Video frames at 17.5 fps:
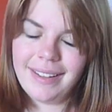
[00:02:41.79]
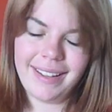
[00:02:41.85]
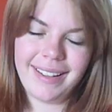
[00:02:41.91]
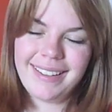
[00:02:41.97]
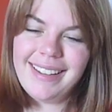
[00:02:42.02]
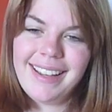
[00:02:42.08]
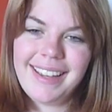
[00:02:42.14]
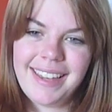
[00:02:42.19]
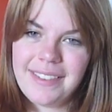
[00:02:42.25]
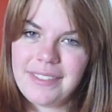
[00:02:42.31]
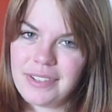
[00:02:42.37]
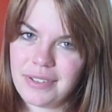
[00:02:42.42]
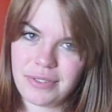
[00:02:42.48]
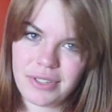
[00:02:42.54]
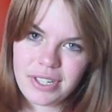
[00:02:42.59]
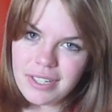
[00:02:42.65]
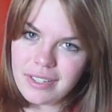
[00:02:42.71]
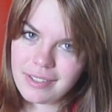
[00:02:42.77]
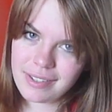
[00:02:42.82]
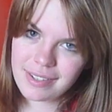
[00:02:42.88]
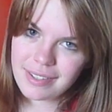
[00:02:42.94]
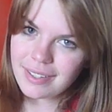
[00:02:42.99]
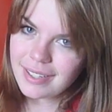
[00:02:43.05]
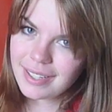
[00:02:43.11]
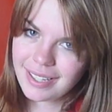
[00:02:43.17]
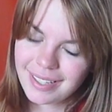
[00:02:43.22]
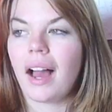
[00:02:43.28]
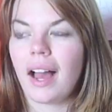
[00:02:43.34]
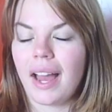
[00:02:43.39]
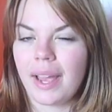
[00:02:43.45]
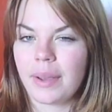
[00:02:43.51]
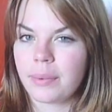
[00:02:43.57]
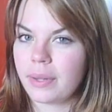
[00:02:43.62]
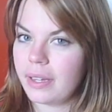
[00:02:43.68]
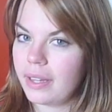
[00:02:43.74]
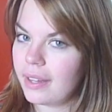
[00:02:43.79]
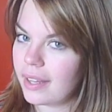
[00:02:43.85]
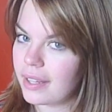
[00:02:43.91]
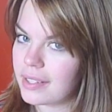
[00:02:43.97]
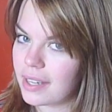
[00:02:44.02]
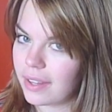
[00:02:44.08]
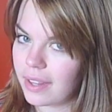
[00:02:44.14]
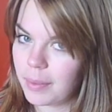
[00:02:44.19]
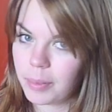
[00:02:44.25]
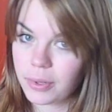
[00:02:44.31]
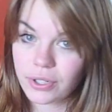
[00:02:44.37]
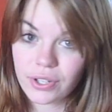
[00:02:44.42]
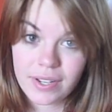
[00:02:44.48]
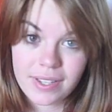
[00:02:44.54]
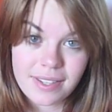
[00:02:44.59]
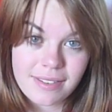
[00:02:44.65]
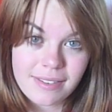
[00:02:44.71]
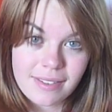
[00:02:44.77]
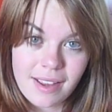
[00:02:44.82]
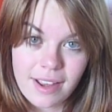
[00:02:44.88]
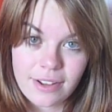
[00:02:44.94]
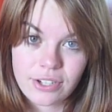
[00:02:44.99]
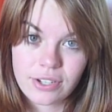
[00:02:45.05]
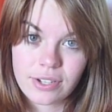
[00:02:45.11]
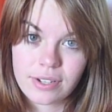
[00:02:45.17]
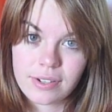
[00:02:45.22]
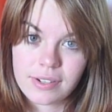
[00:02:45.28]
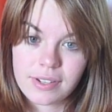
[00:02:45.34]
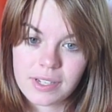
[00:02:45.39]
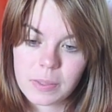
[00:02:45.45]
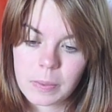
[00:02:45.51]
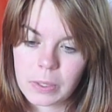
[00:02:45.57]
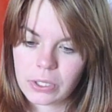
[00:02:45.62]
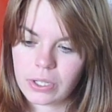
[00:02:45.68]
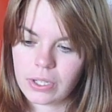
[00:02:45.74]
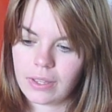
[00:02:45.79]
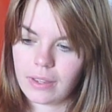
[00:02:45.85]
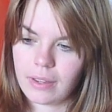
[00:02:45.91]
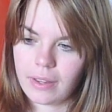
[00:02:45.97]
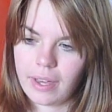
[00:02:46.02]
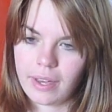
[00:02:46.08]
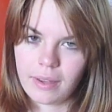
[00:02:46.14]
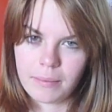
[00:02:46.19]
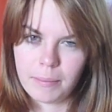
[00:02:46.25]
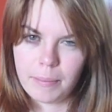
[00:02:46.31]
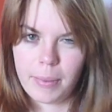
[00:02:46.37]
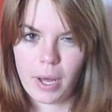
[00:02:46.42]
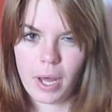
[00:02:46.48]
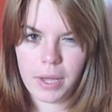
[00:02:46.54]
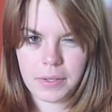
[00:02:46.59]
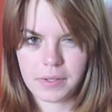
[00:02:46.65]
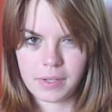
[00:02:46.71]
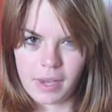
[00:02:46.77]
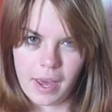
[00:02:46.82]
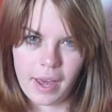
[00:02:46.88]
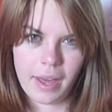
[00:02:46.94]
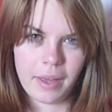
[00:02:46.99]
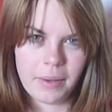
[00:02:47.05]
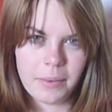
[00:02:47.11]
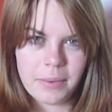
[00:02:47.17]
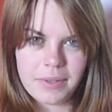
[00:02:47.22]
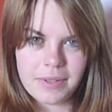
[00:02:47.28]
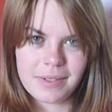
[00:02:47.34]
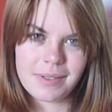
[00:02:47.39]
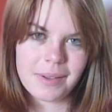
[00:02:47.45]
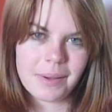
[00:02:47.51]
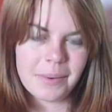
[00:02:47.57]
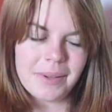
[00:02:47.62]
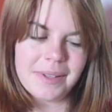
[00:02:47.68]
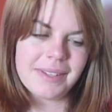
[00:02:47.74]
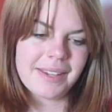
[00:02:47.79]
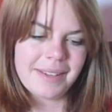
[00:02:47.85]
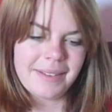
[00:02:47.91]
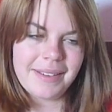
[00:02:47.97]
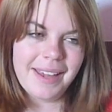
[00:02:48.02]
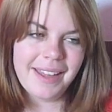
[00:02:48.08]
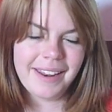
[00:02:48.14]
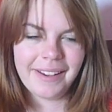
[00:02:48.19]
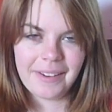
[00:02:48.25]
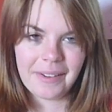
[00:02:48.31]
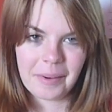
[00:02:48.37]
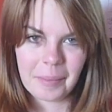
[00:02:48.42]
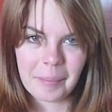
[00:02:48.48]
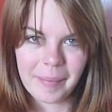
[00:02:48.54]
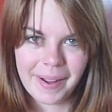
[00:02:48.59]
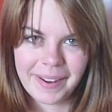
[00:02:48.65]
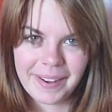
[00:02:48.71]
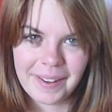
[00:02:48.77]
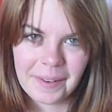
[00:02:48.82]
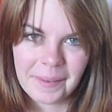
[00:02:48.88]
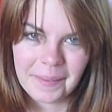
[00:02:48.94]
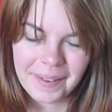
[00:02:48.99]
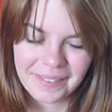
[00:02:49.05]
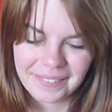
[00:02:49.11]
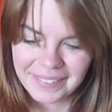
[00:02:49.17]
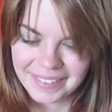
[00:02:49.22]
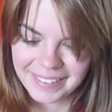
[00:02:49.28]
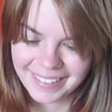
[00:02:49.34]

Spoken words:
It gives you chills. I really liked how they portrayed the Snatchers, especially the boss guy who was always hitting on Hermione or whatever.